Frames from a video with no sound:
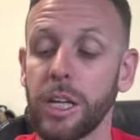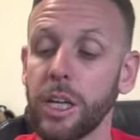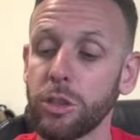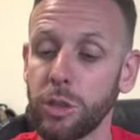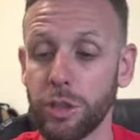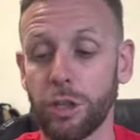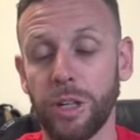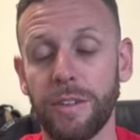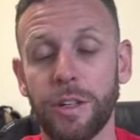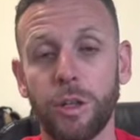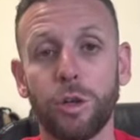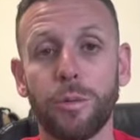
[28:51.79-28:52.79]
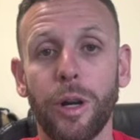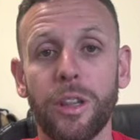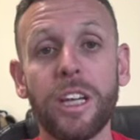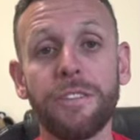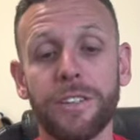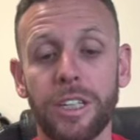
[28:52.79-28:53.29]
So I start driving Uber and
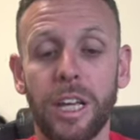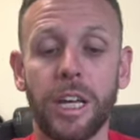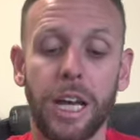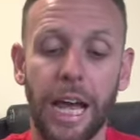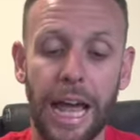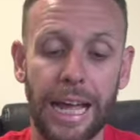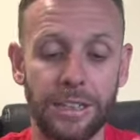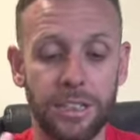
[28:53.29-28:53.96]
Lyft and